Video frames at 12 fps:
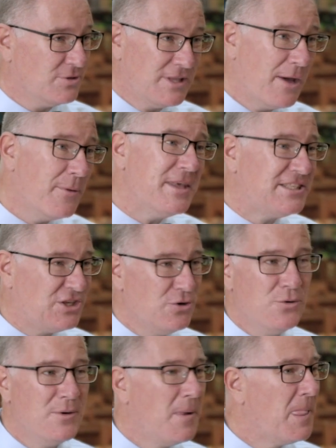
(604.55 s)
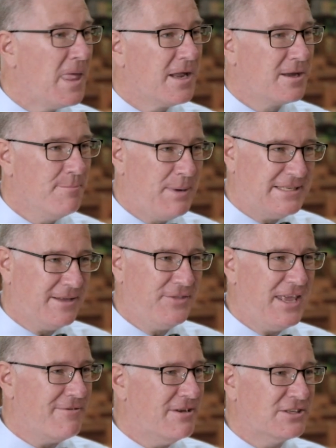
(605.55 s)
So there were these two competing
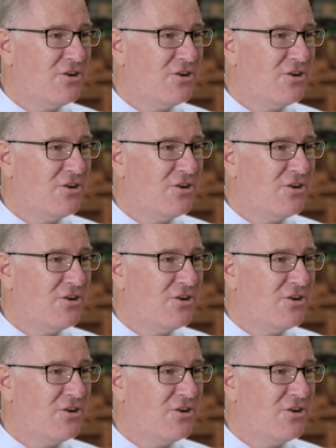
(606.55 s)
theories,